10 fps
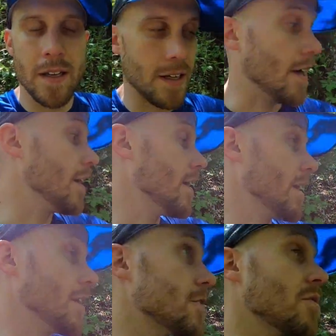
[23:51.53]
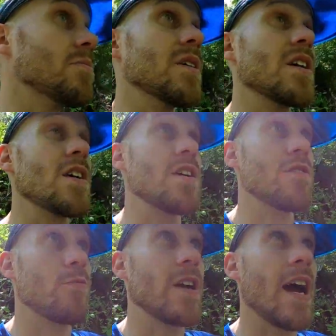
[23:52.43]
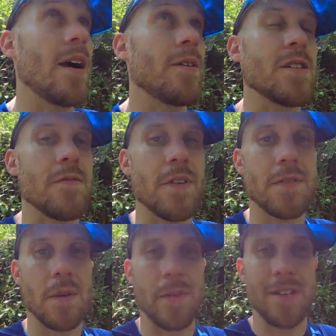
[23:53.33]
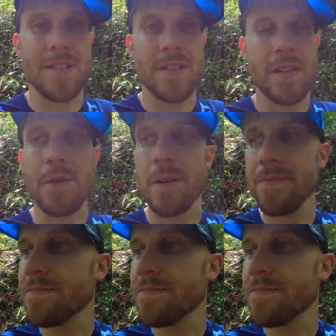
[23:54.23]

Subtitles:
and it took me 3 hours and 15 minutes to do it.